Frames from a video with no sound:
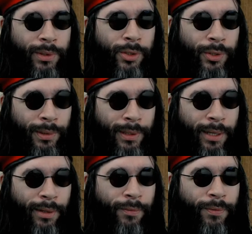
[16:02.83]
to drill
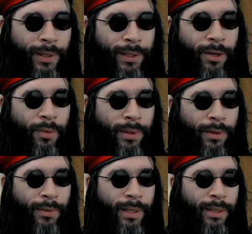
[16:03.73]
down and find out
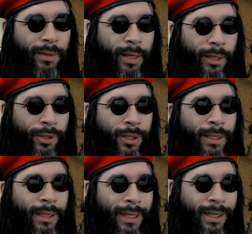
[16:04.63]
whether it
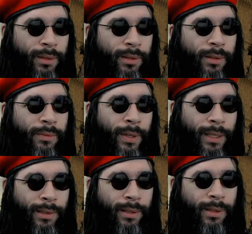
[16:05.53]
actually is
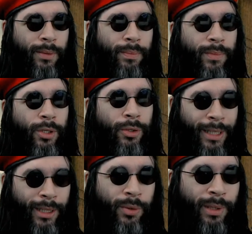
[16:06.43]
racism, you
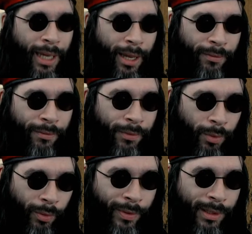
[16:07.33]
need to account for all
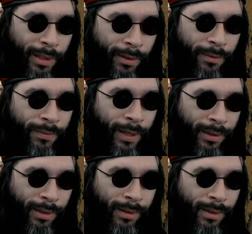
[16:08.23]
of these other
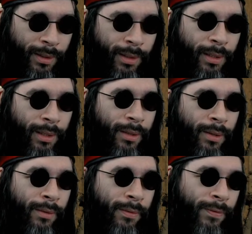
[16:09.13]
factors
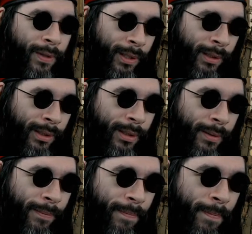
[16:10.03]
first.
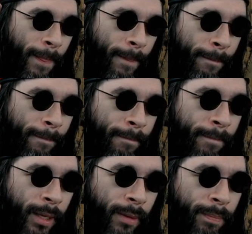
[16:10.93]

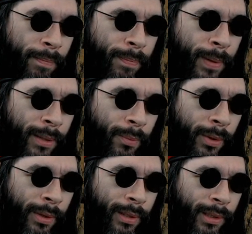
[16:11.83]
But
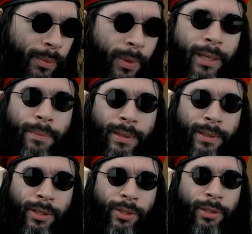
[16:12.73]
we're in this weird
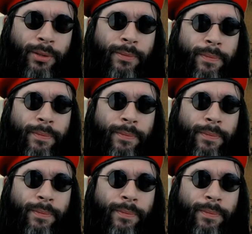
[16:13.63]
position